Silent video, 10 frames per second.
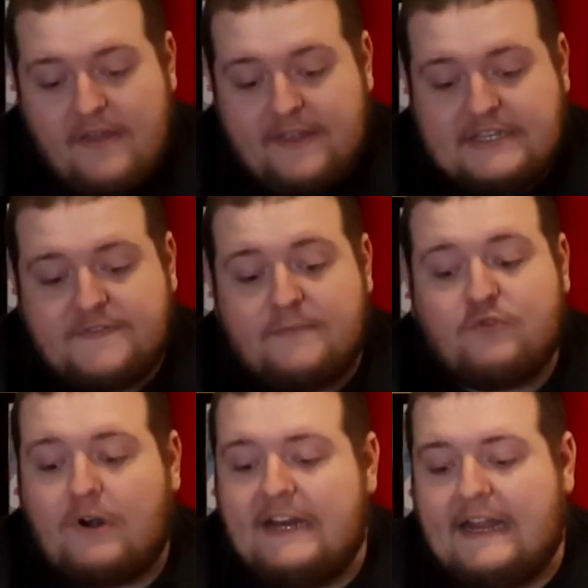This is from
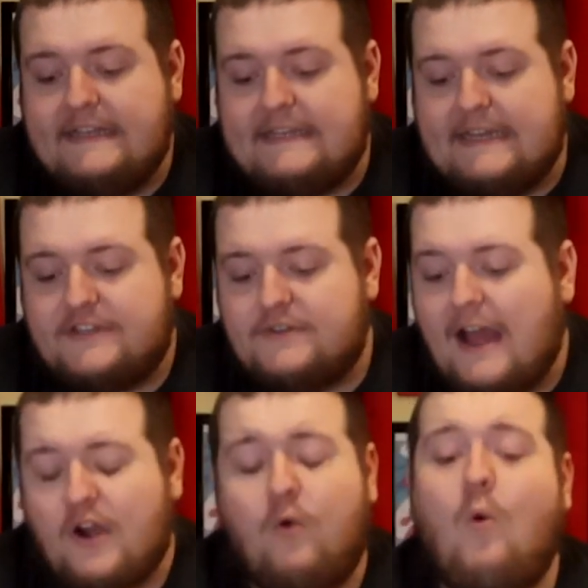2019, so
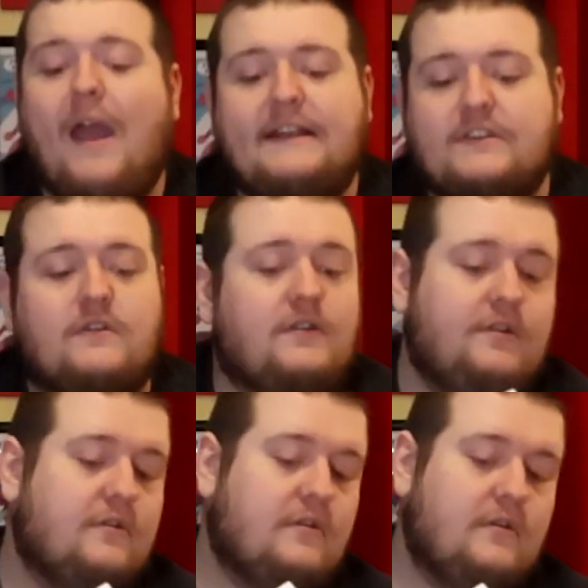not quite as
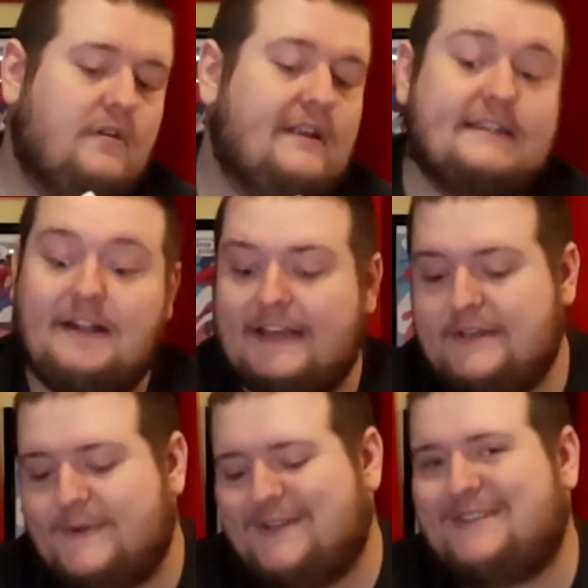old. Still has
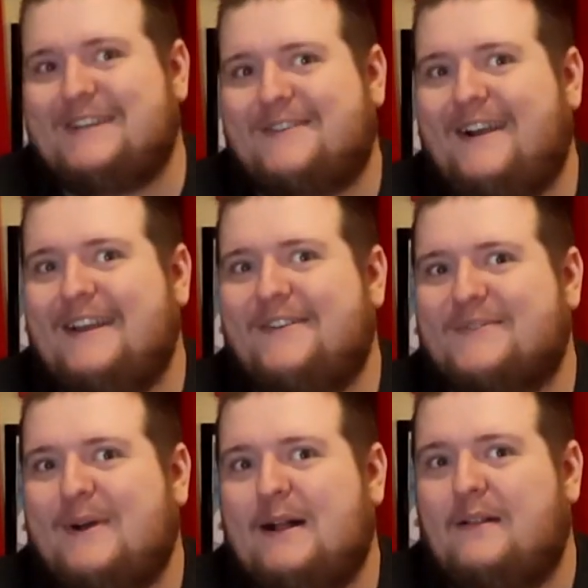the original sticker on here
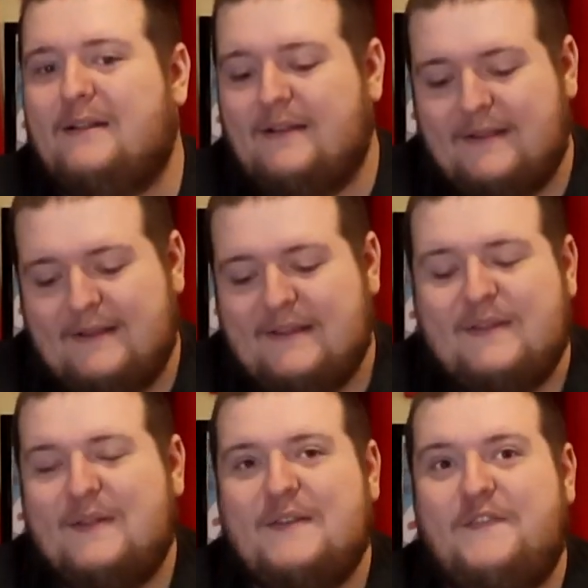as well.
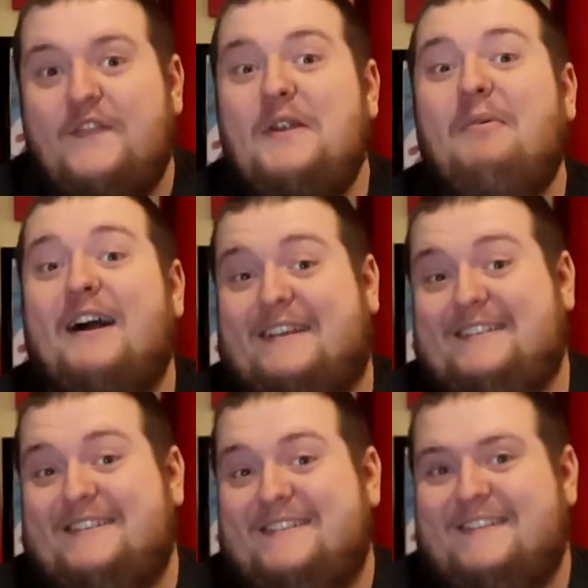
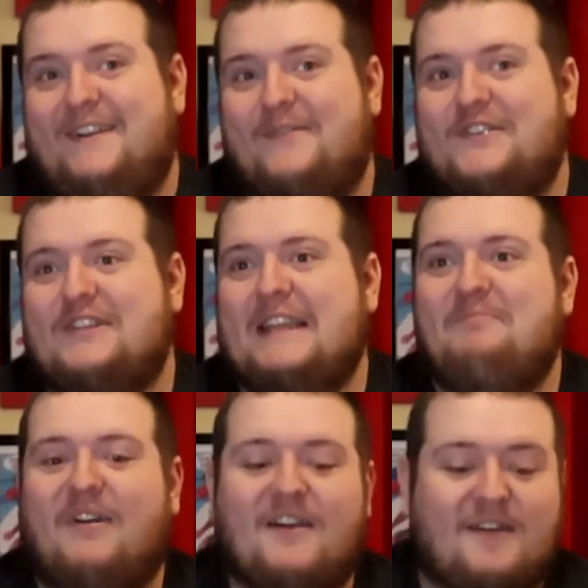$50 originally
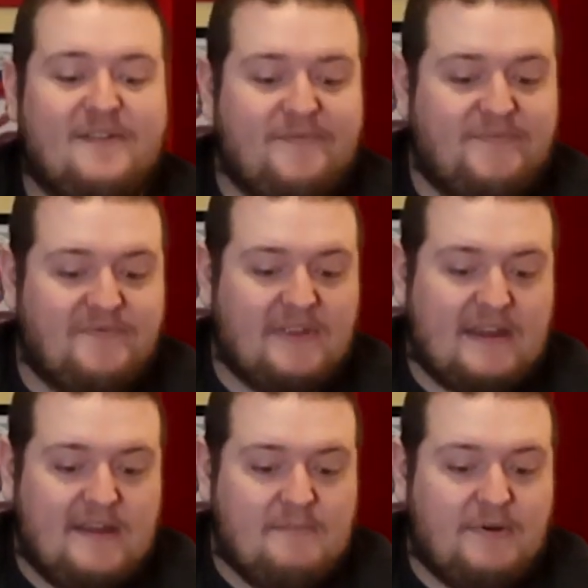in park.
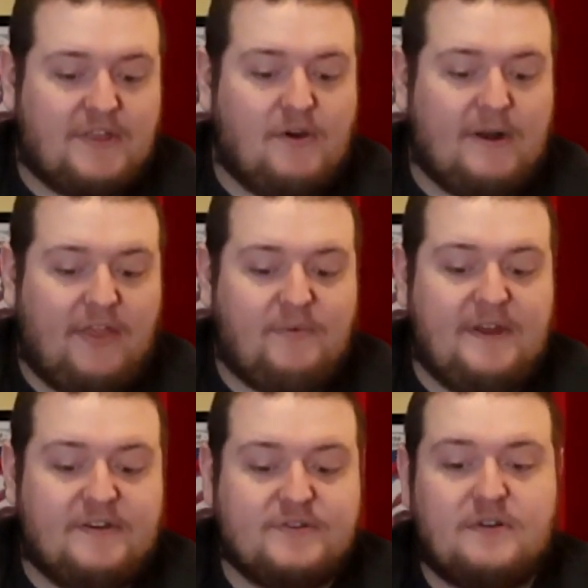But it's going on
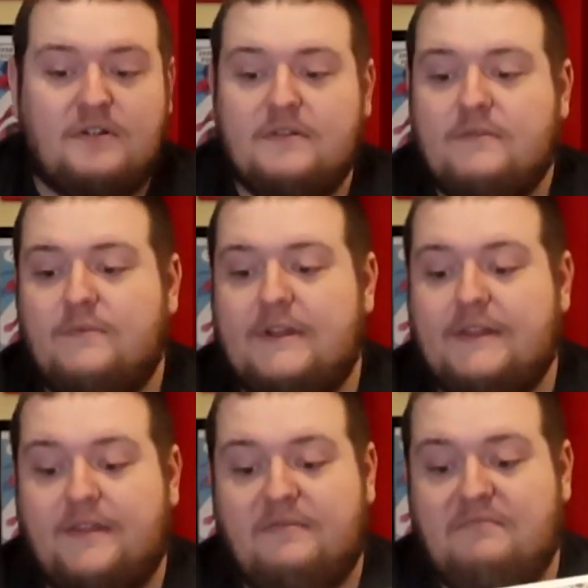3 years old
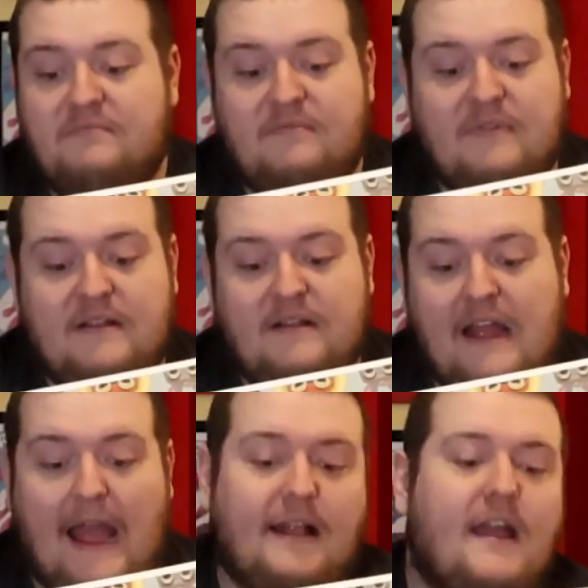with...
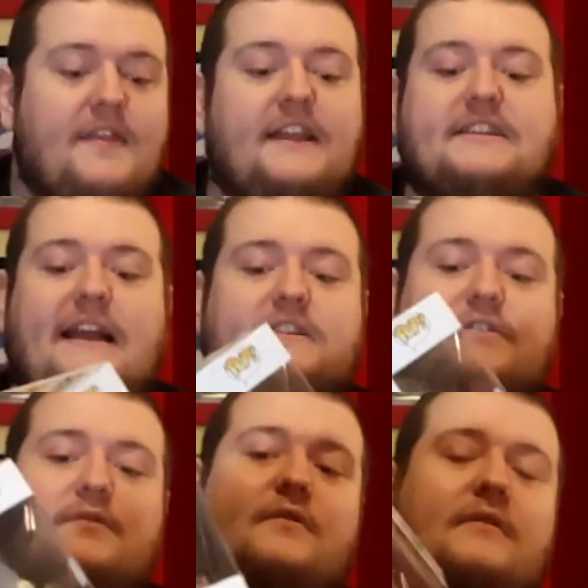these guys are
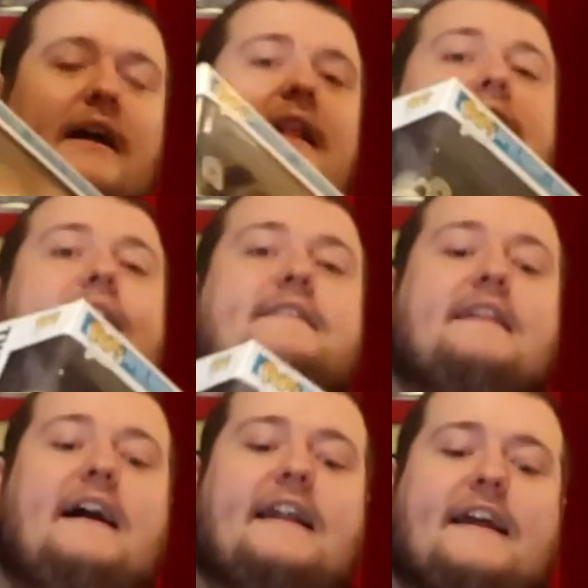cool. I like this a
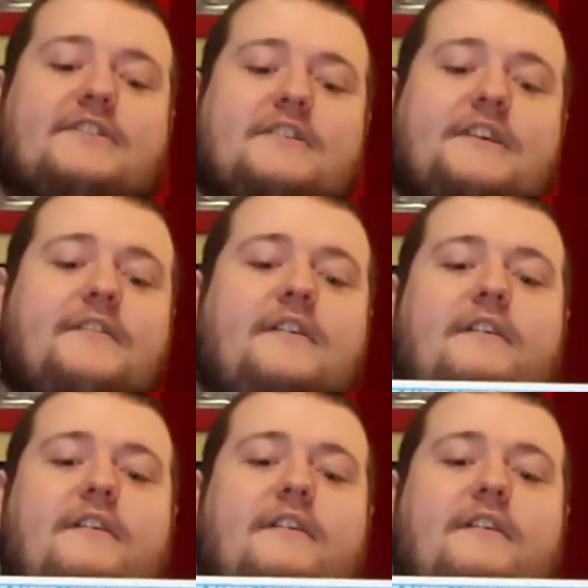lot, actually.